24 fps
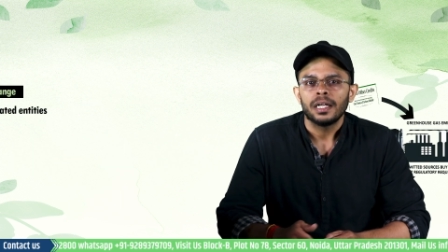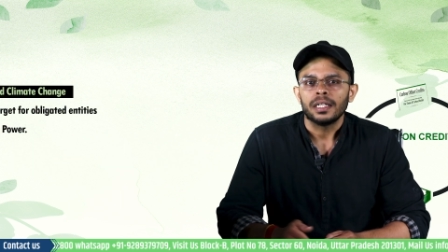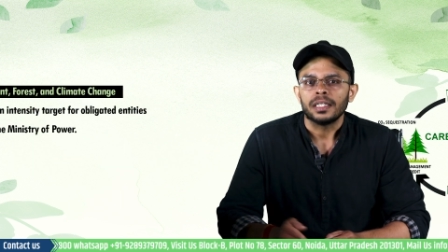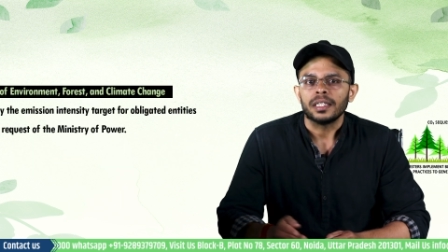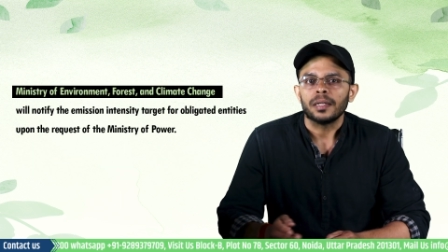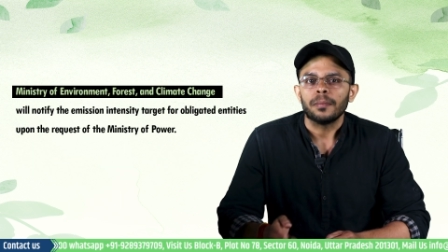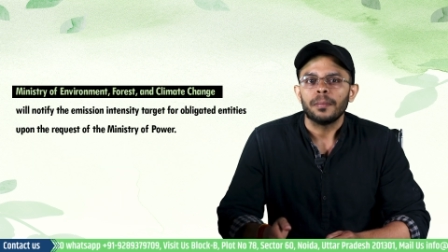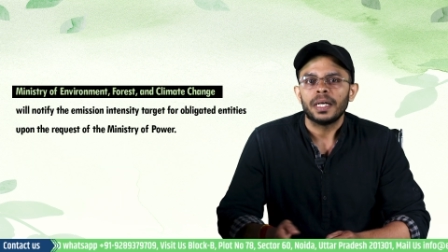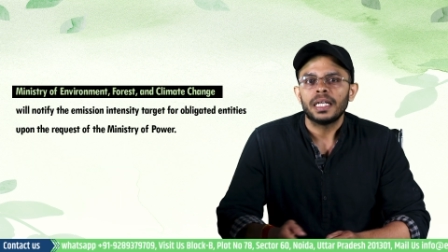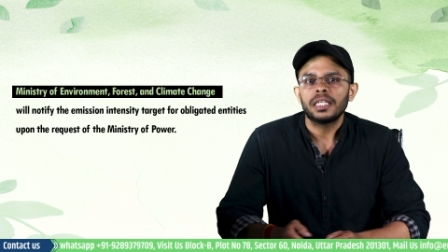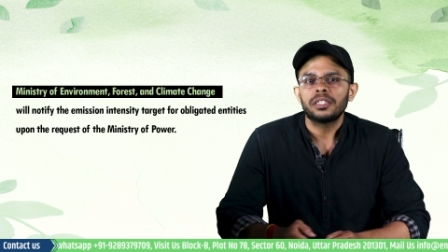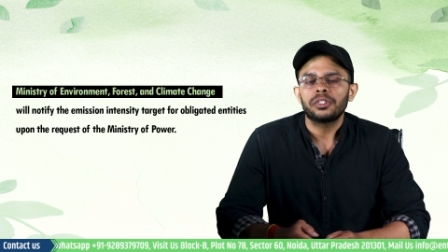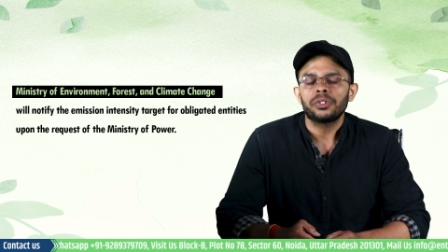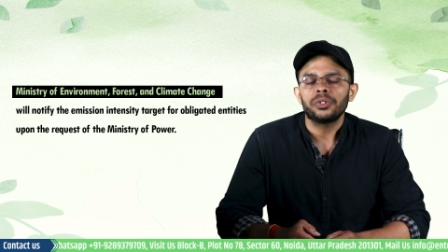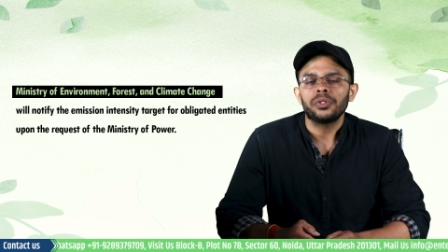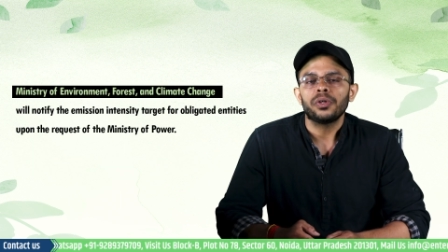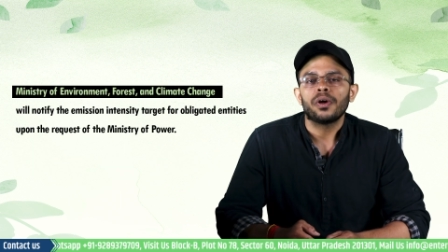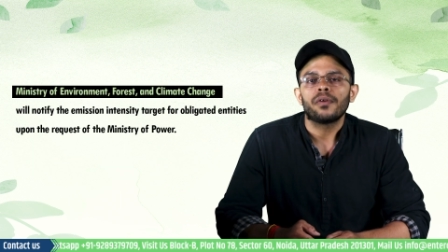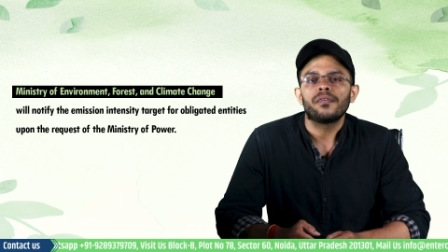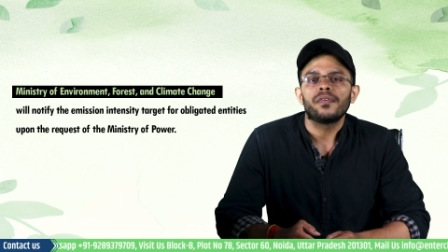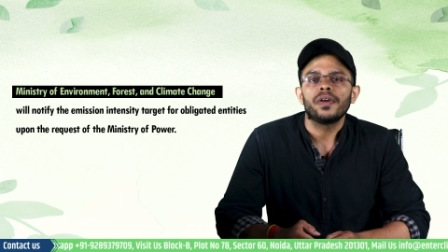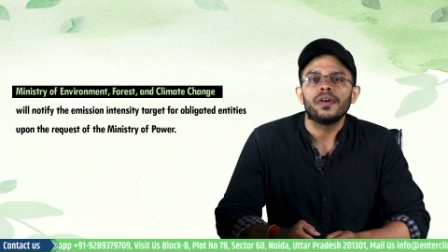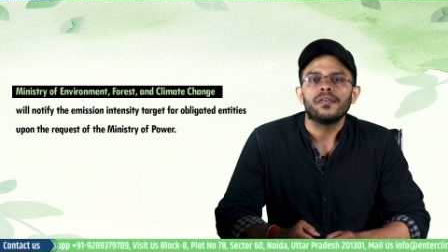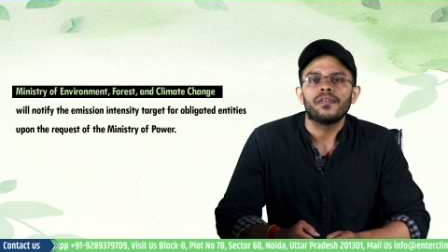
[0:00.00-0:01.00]
The Ministry
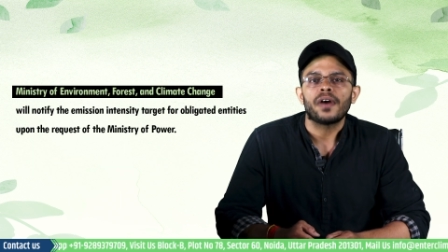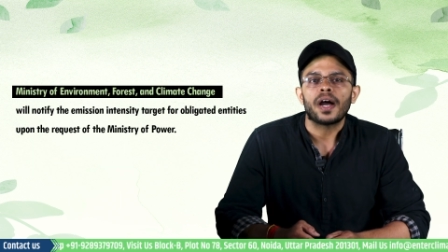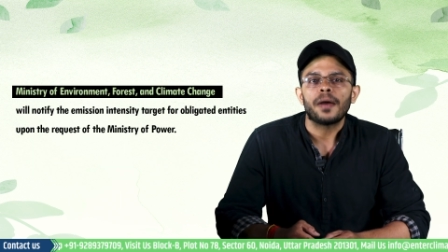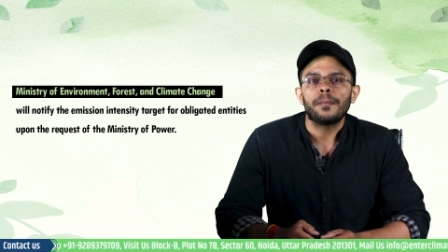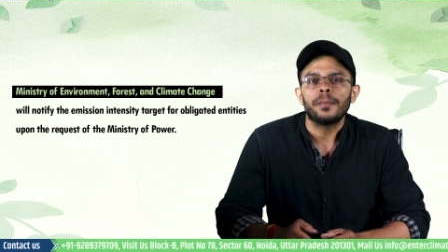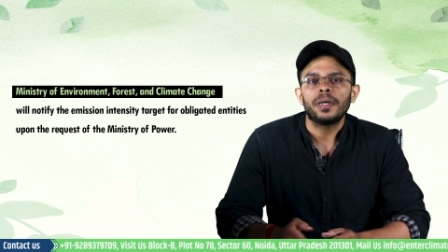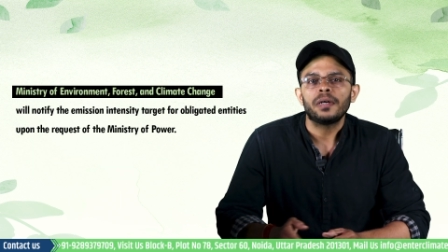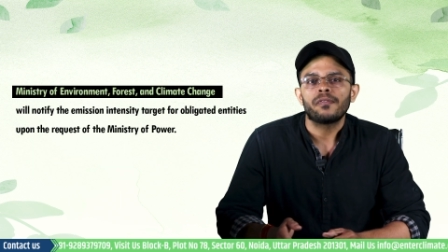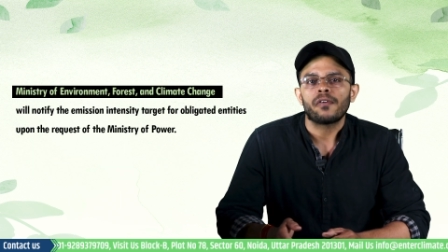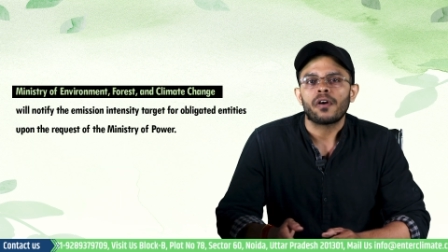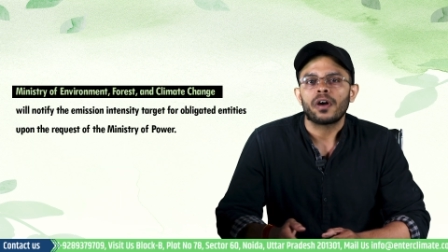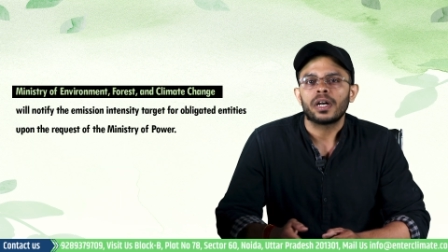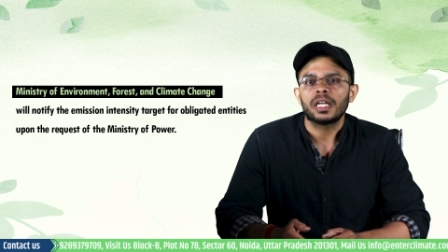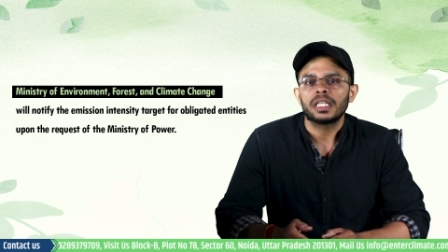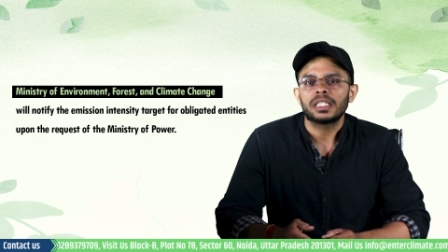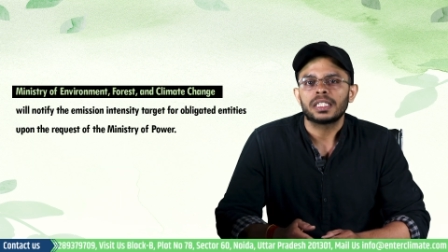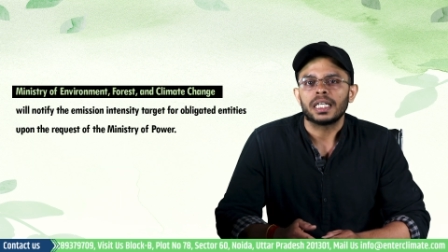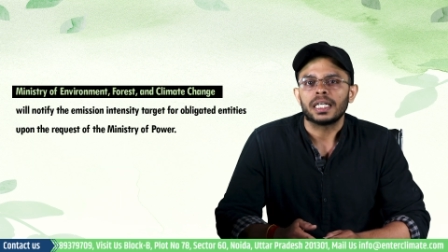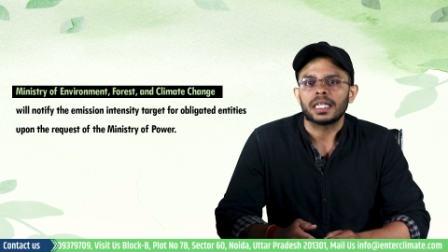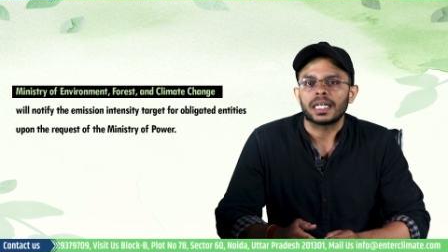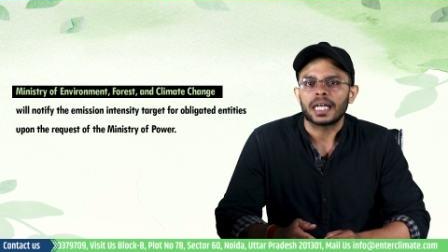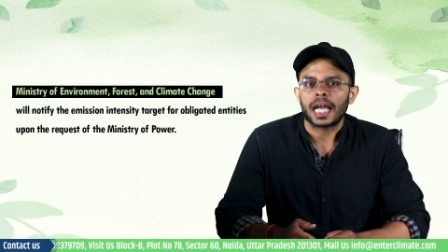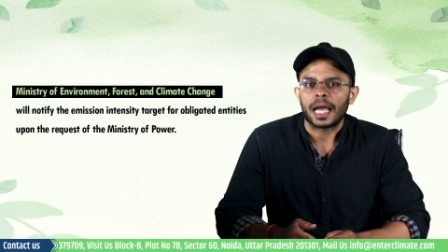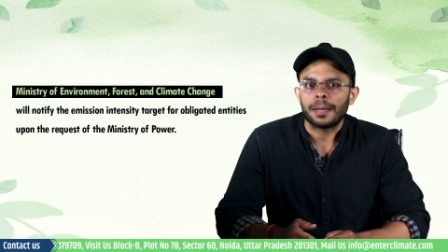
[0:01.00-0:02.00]
of Environment, Forest
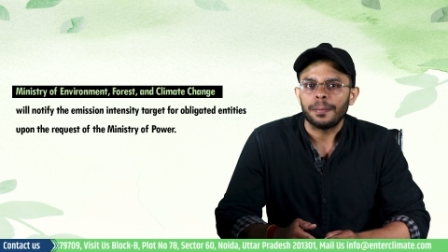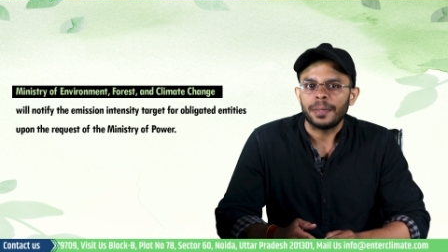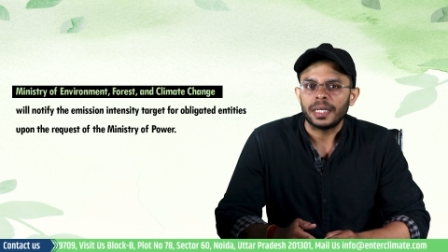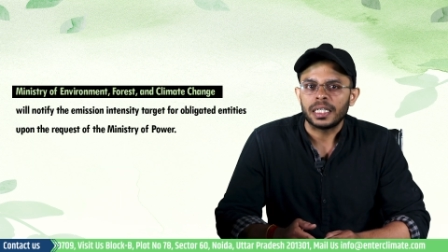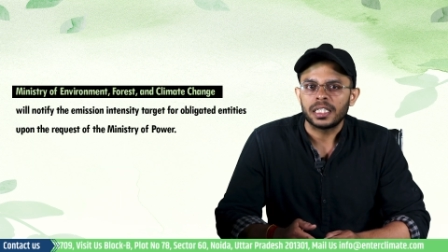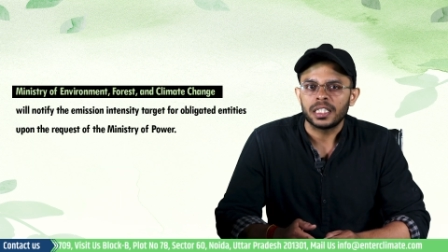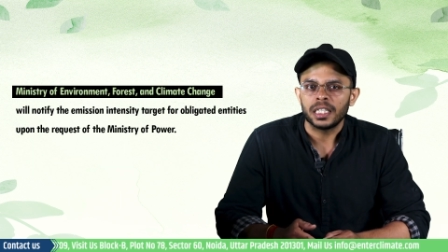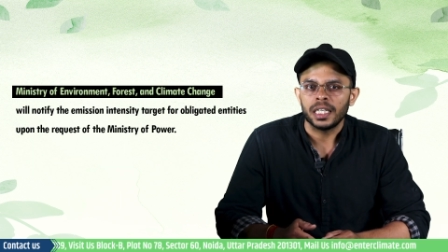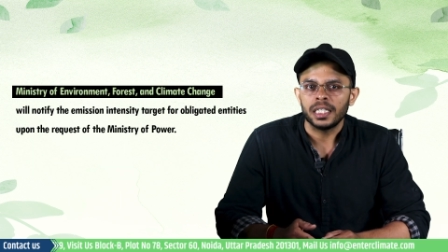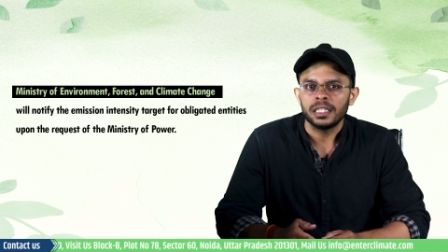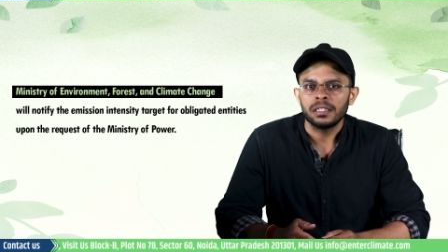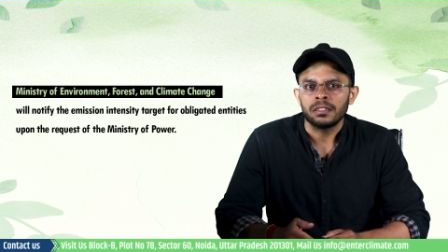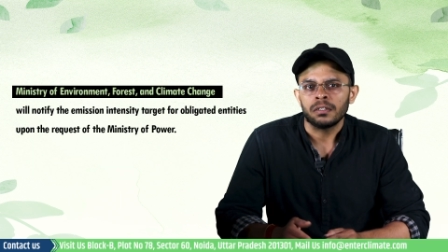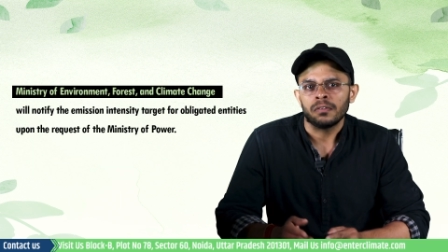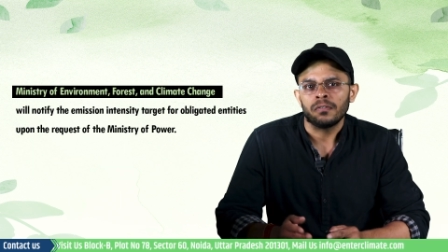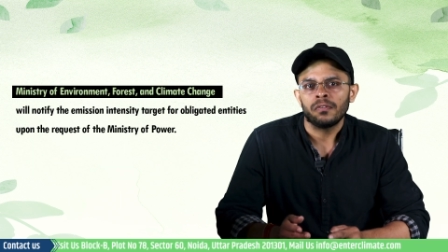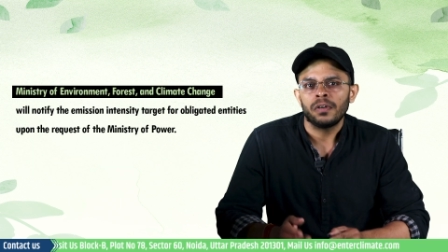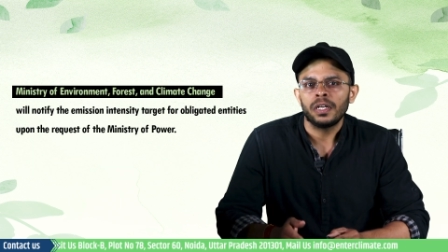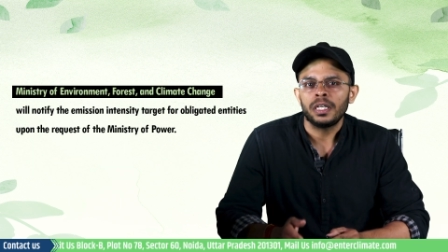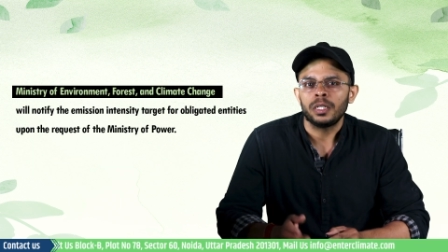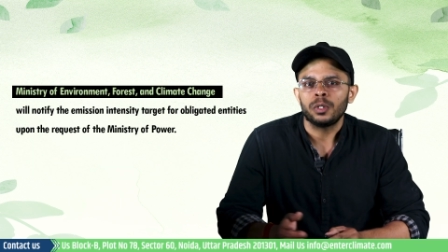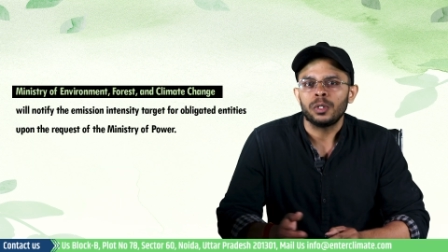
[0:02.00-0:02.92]
and Climate Change will